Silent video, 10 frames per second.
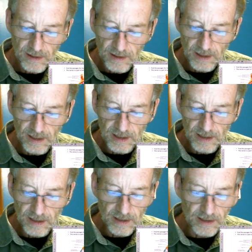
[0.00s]

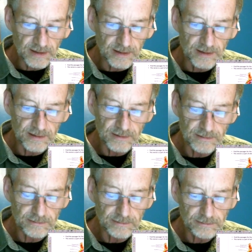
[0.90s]
And
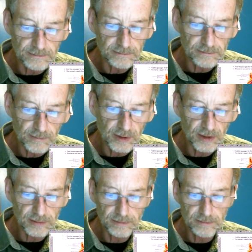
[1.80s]
it's a
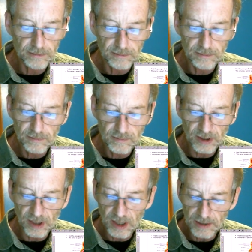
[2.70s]
good
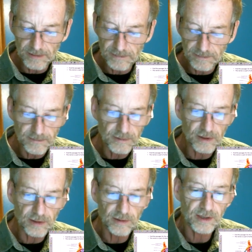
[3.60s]
slide
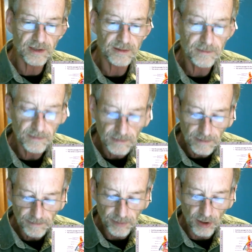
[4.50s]
to just
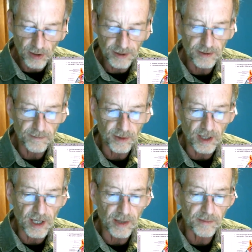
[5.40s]
ponder,
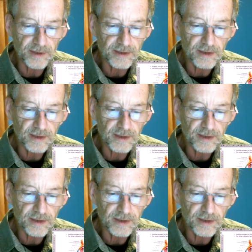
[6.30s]
perhaps.